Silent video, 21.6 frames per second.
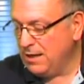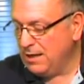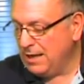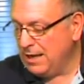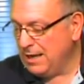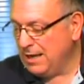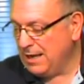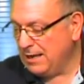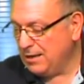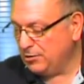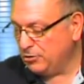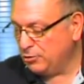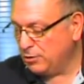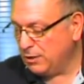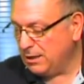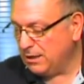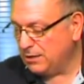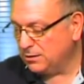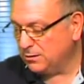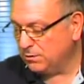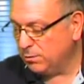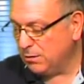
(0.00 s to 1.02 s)
and
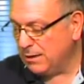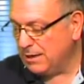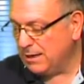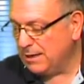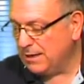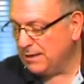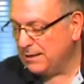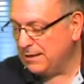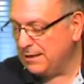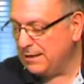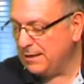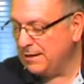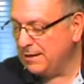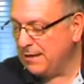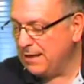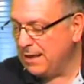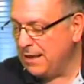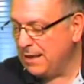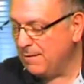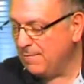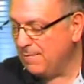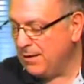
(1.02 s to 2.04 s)
transplant
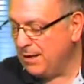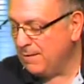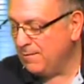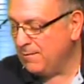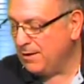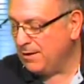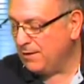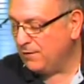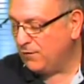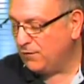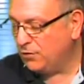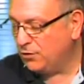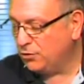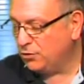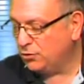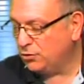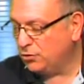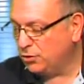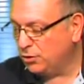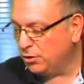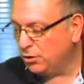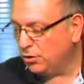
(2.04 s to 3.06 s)
and may be a
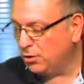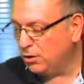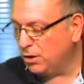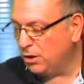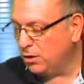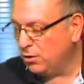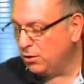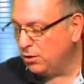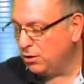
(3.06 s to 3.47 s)
future